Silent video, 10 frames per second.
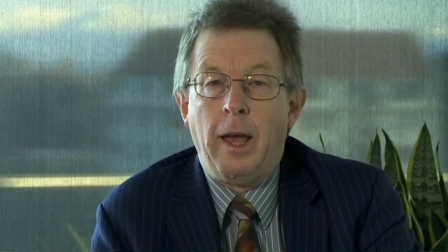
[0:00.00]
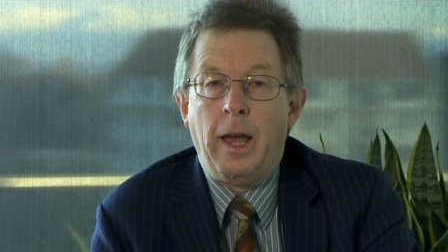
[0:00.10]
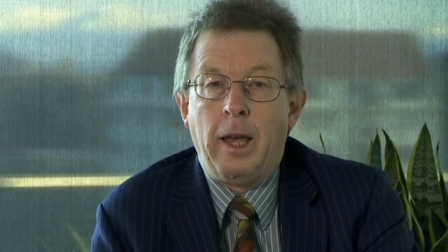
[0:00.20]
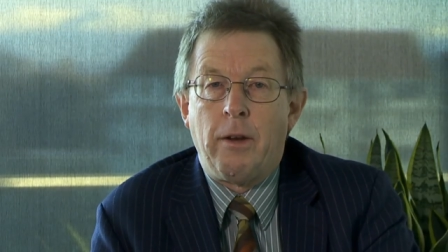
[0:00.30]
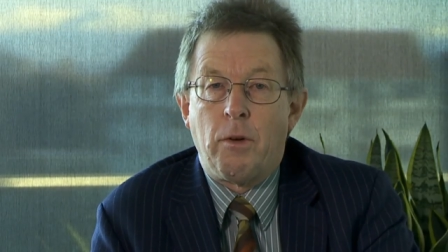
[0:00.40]

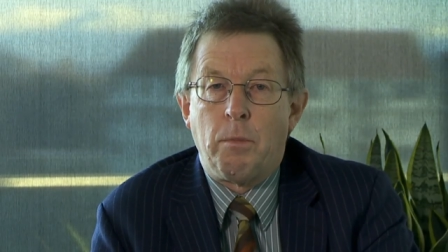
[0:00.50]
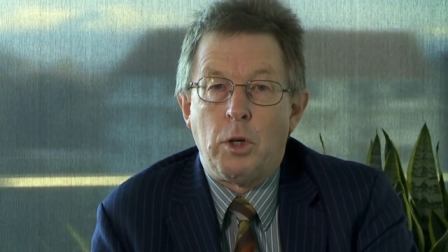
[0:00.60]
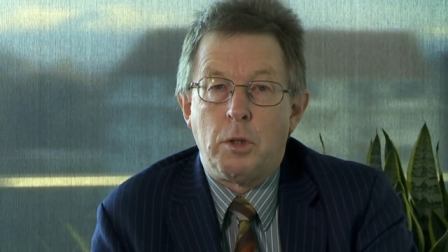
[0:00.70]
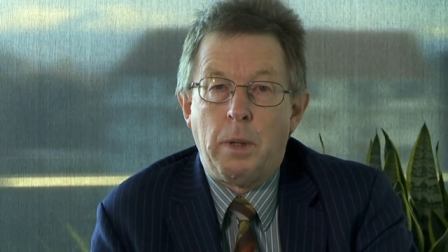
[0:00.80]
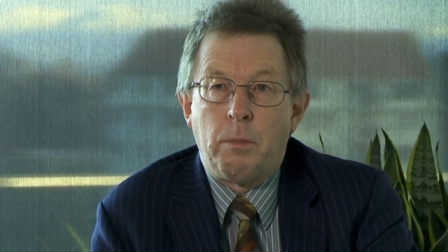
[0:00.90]
and for
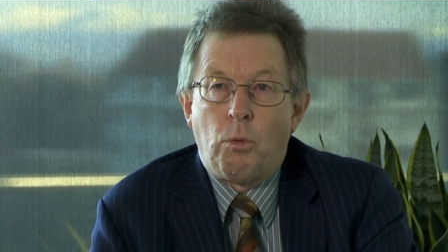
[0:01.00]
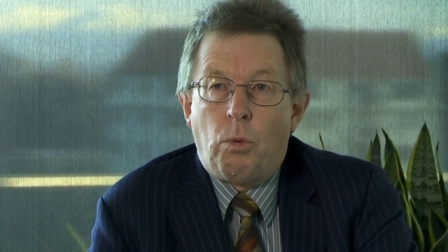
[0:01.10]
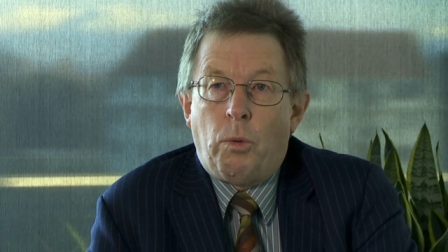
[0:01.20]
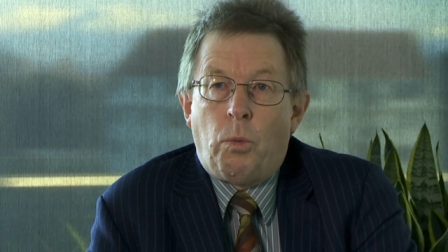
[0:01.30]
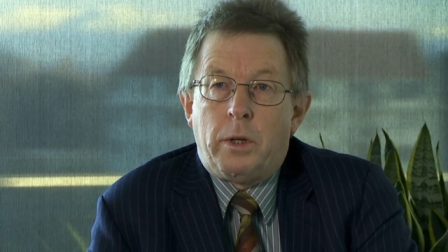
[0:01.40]
most people,
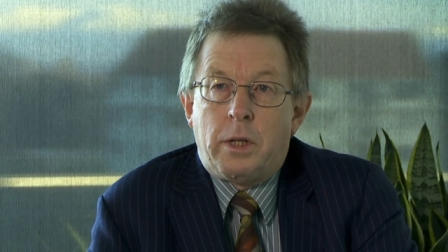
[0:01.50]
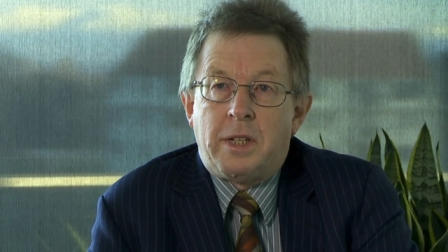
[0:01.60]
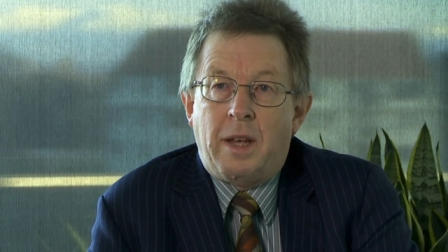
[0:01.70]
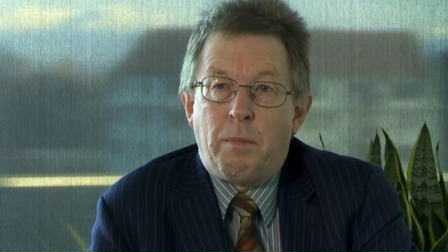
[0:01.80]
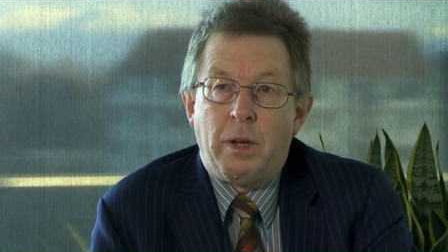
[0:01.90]
what, what does
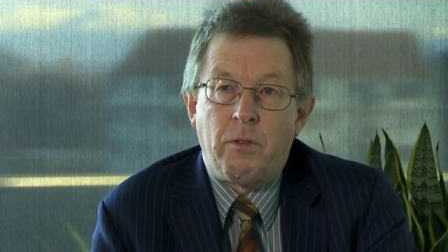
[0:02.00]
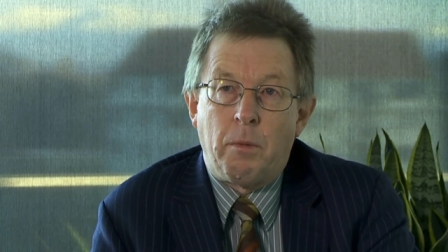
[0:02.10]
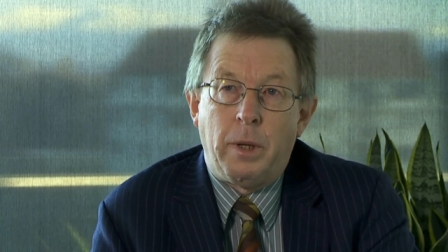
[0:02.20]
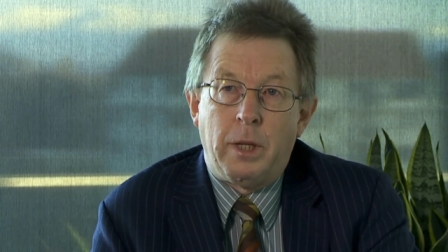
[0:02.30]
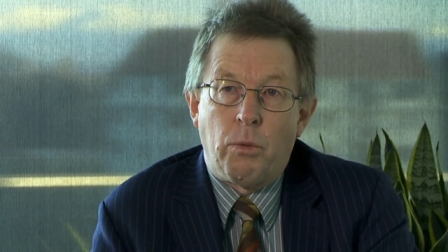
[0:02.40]
that mean for
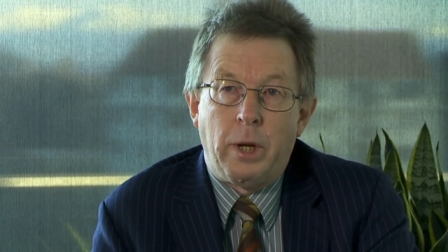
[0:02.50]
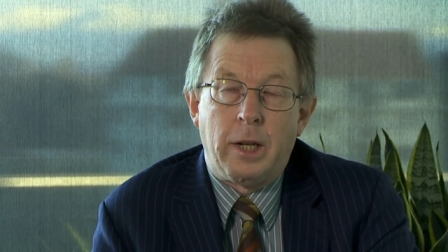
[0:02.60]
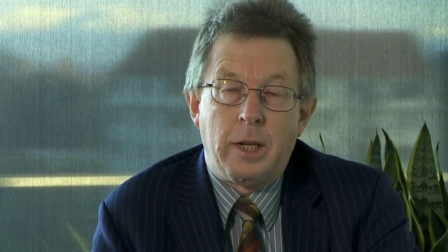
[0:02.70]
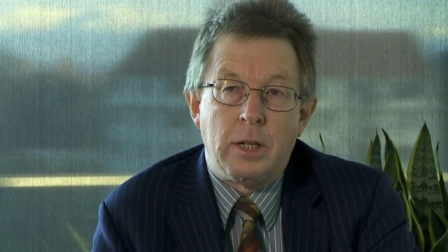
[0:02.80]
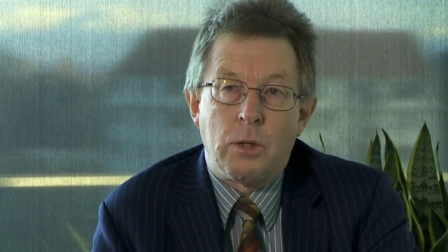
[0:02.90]
me? The
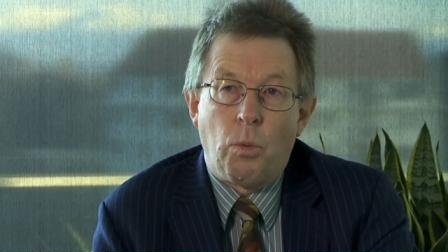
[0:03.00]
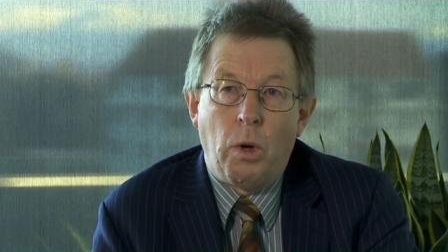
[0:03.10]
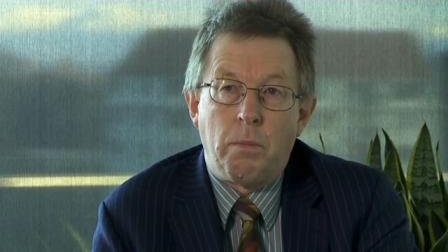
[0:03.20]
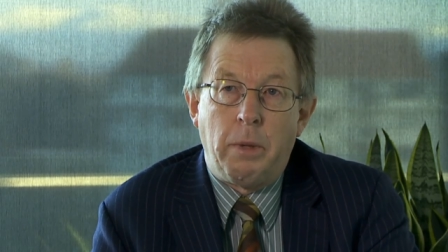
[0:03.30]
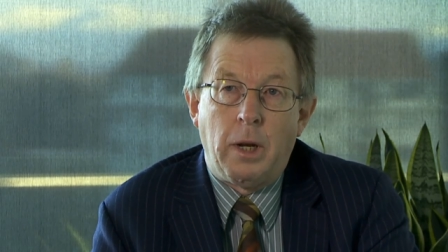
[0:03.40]
reality is it
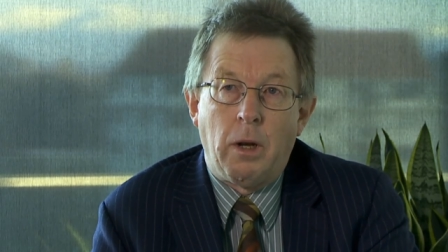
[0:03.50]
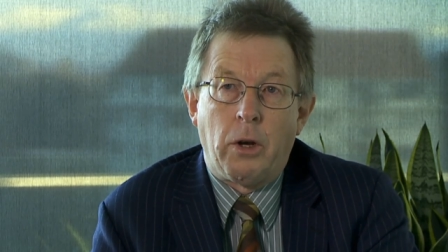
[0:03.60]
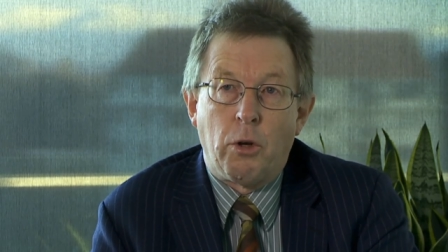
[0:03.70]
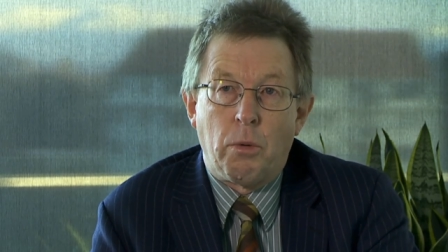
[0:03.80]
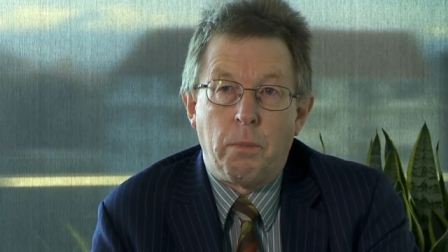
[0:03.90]
won't mean a
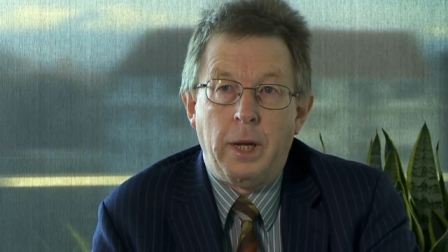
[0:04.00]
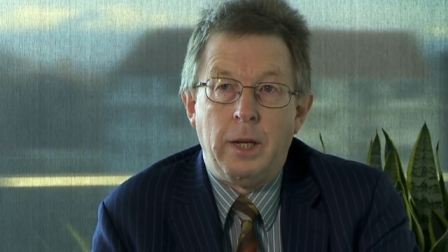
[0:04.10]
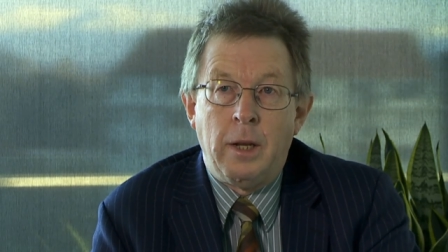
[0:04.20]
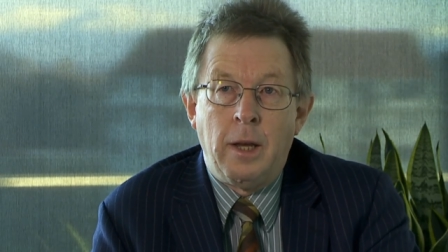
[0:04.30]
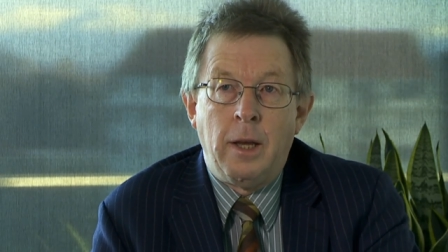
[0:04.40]
lot. It'll
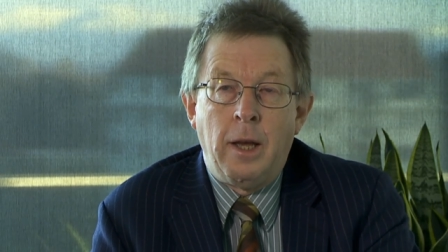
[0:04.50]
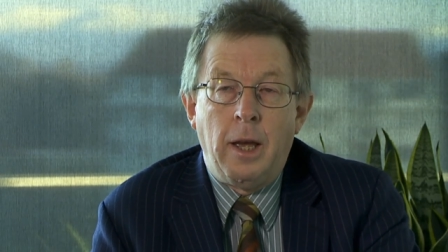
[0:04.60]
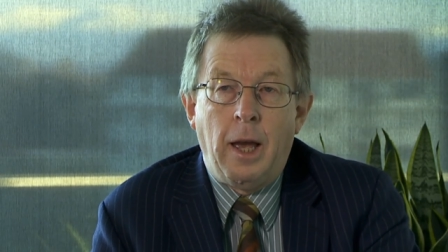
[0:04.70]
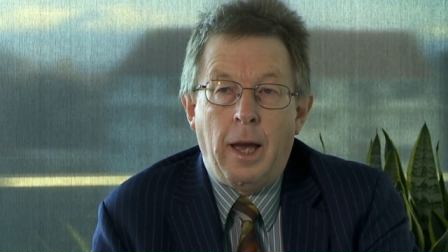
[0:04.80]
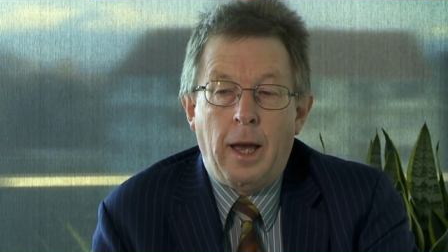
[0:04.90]
mean
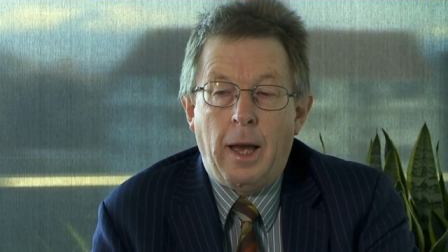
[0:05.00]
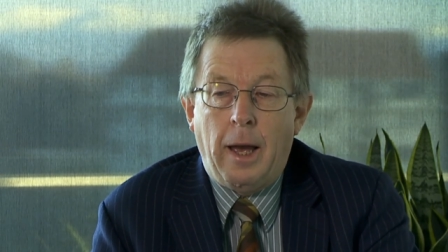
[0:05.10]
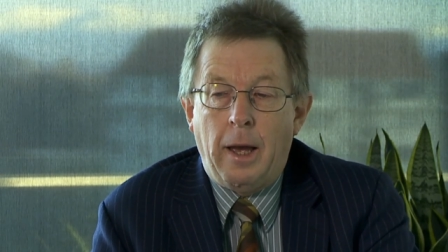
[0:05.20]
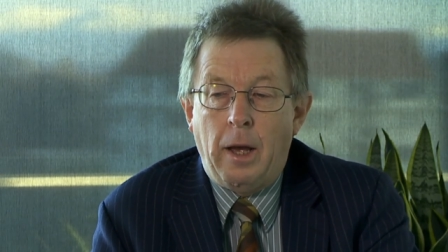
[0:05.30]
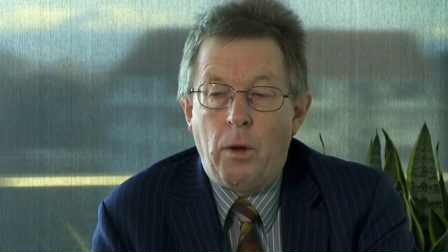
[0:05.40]

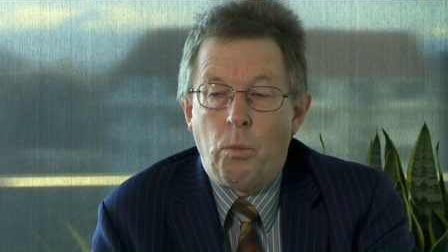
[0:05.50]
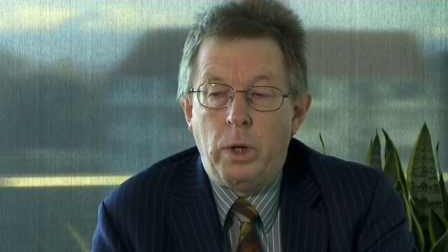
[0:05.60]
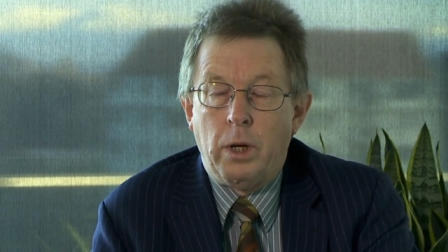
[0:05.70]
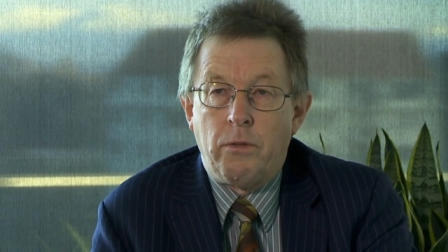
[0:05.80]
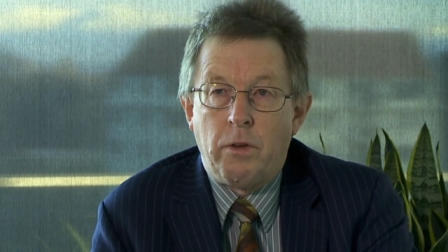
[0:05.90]
uh,
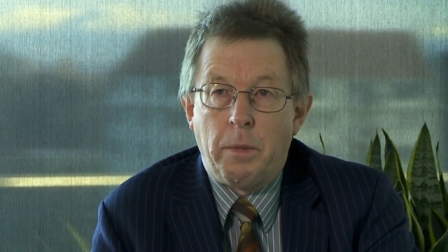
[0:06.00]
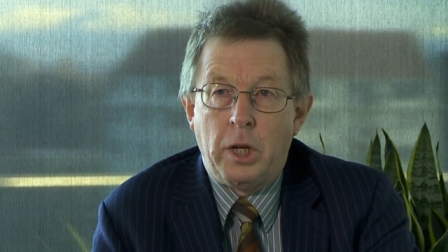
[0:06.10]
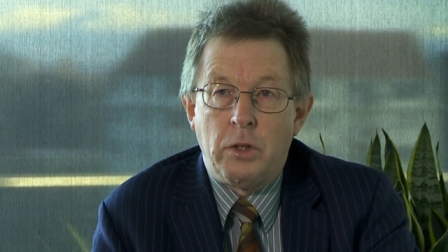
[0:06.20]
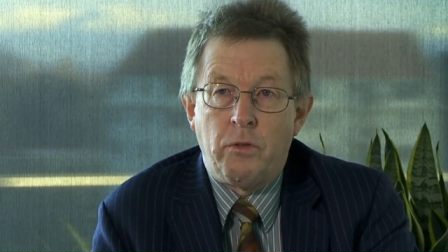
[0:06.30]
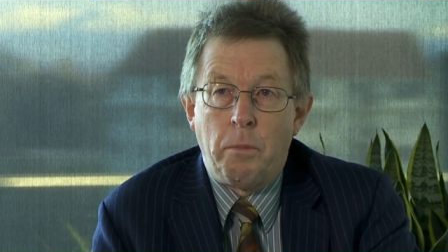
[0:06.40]
real
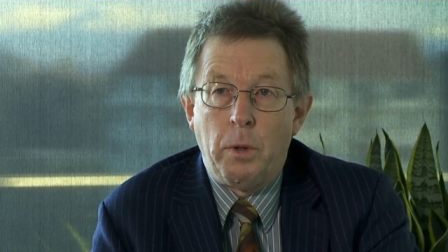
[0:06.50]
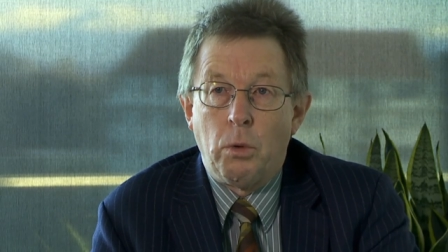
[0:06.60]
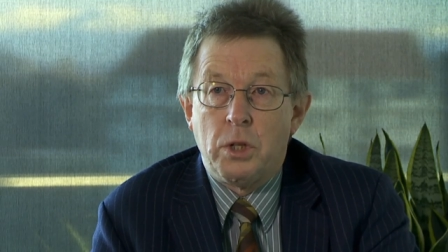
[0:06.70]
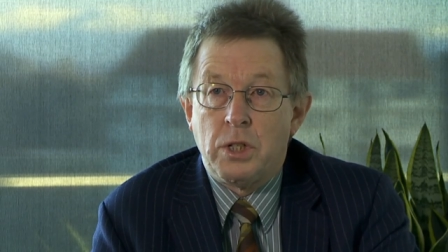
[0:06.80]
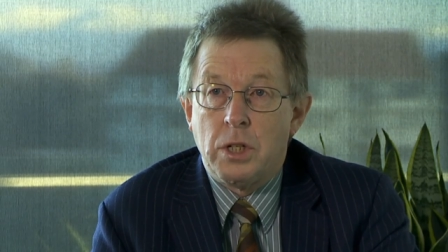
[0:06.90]
information for
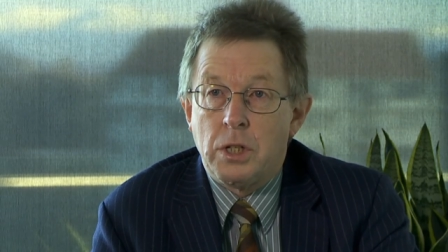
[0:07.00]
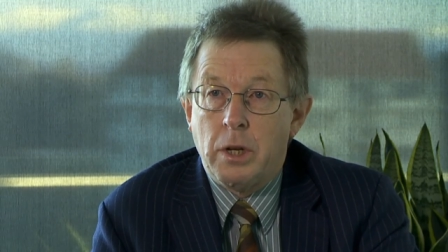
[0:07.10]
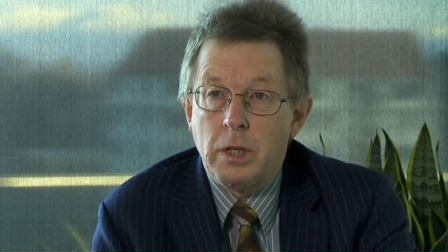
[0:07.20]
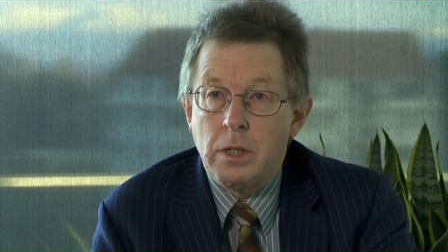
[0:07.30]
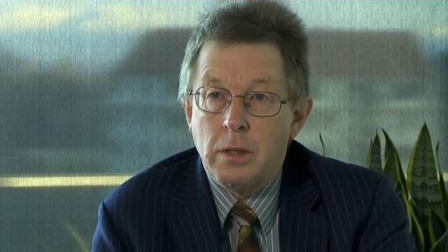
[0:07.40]
builders and
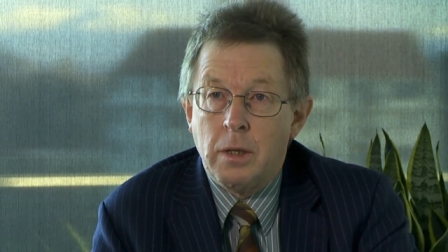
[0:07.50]
designers,